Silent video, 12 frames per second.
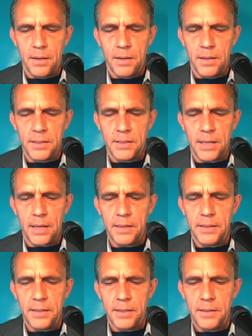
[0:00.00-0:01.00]

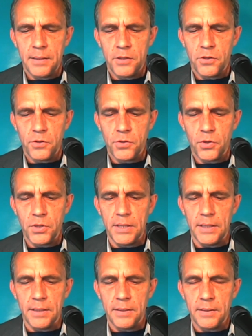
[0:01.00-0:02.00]
Antalya
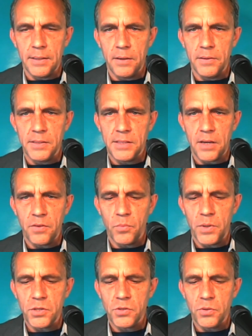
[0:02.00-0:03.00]
Turkey, down in
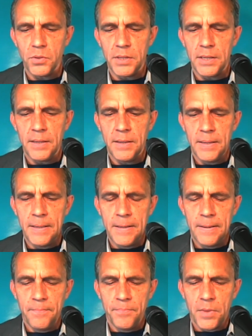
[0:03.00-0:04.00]
southwest Turkey.
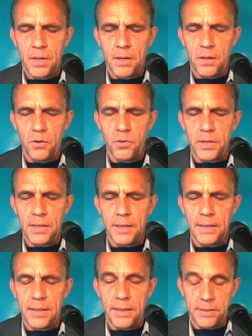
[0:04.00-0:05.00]
Looking
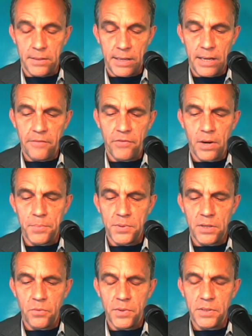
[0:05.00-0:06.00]
at it's an
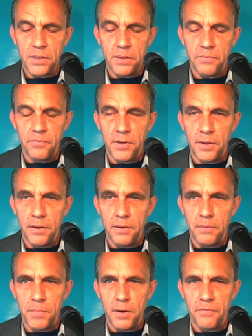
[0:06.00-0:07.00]
85% risk of uh,
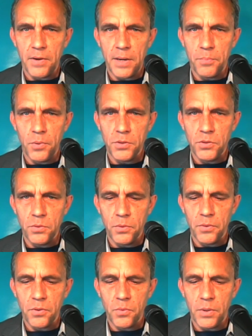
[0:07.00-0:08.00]
about a 5.0
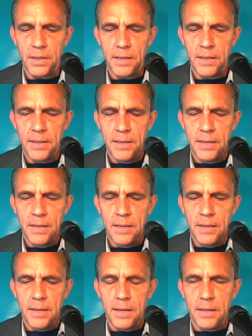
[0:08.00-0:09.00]
earthquake
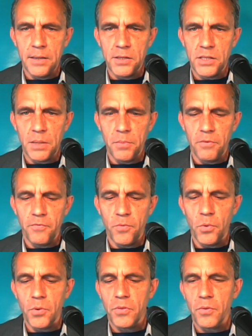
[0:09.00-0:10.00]
on December
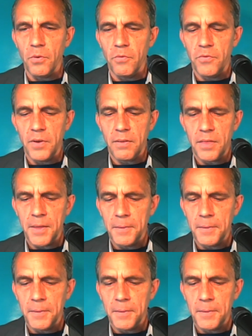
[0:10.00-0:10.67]
4th or 5th.